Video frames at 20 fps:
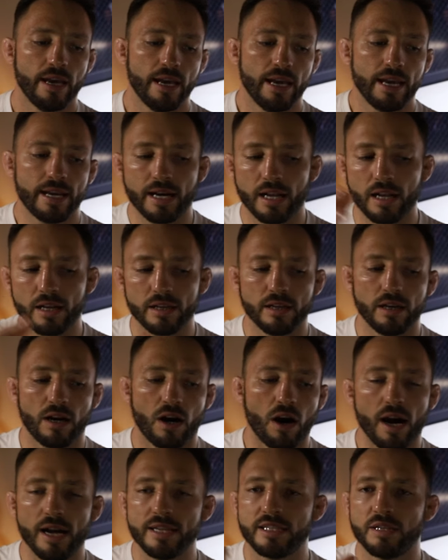He kind of
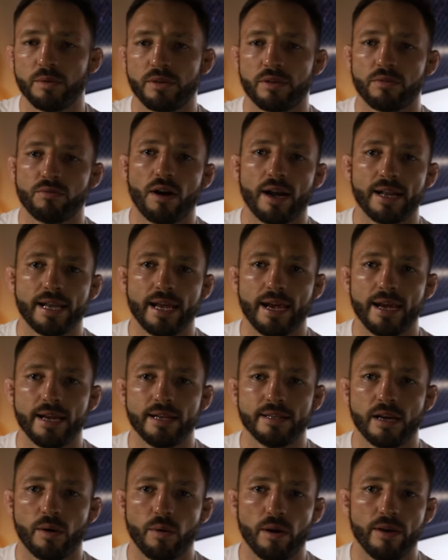hides it with the right
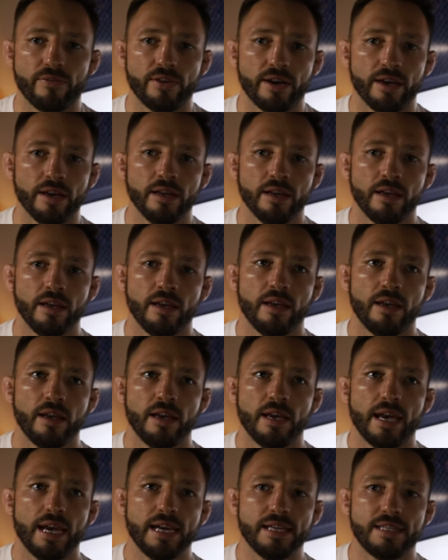hand. However,
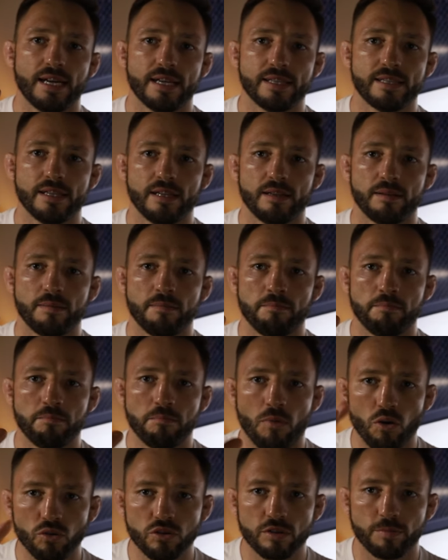he does it
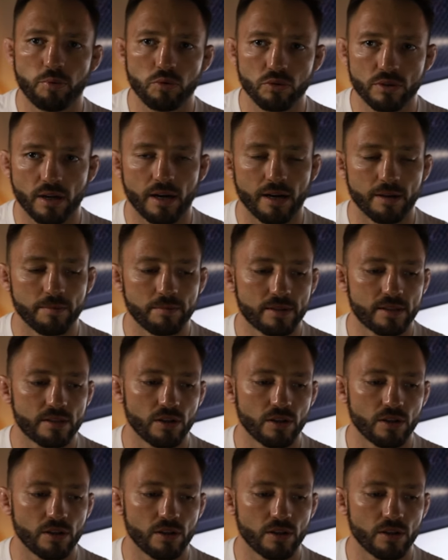multiple times.